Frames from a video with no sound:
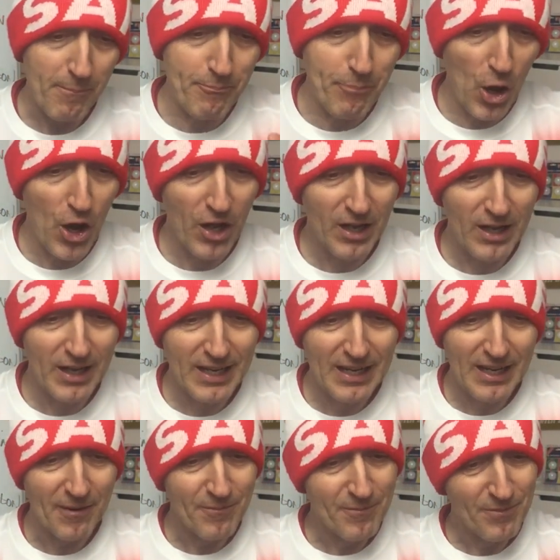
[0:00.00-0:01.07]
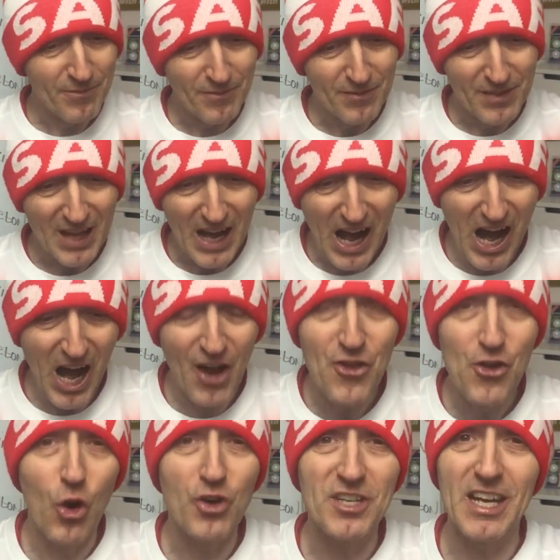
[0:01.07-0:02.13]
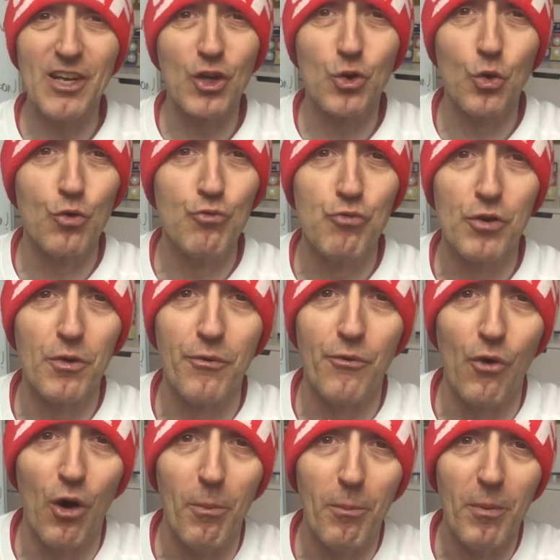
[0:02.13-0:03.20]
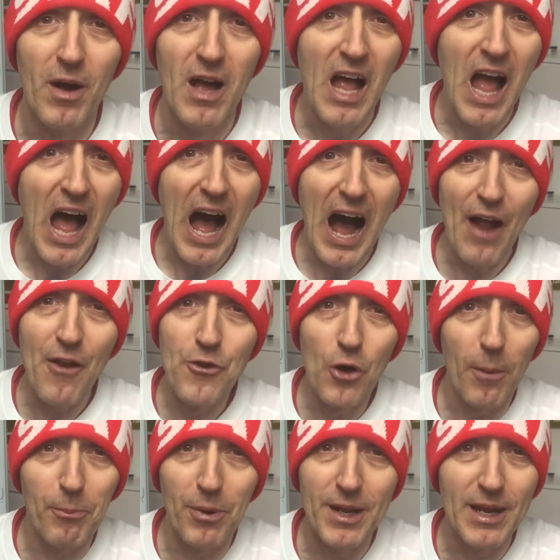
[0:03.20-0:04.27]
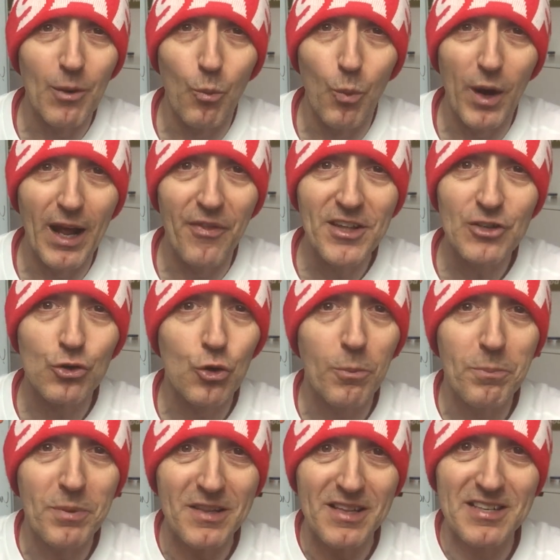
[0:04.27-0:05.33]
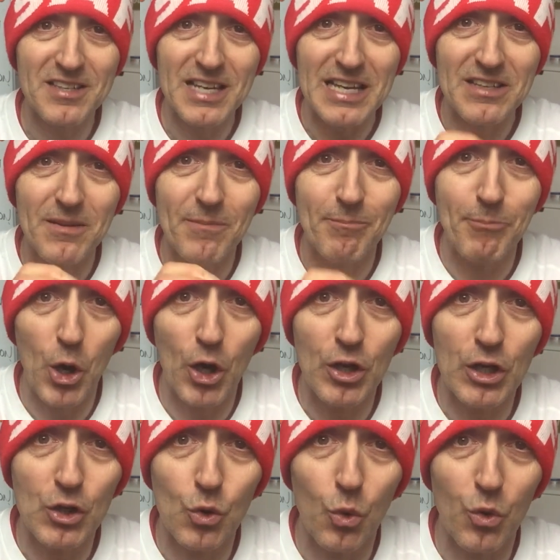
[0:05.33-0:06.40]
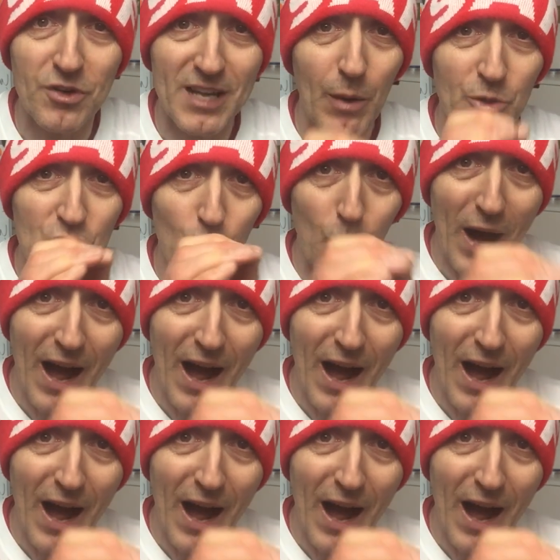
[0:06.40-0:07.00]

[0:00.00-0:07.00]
Burnley are not in a good run of form and not playing well. This could be the season Burnley go down to.